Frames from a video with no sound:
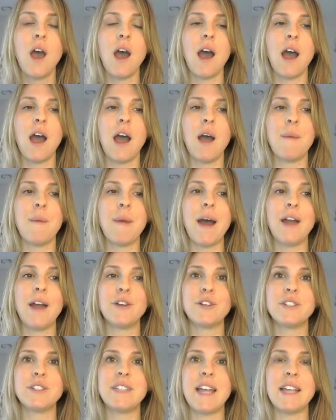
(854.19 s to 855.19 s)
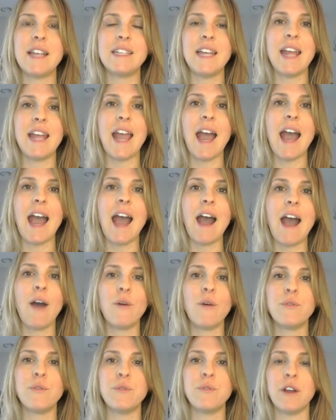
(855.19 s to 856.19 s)
understanding
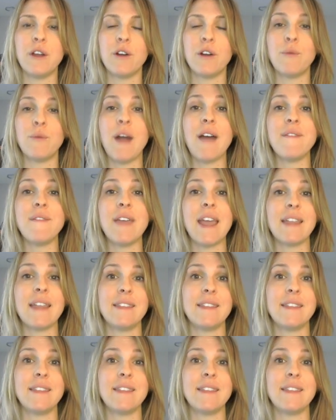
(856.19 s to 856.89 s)
how they're arriving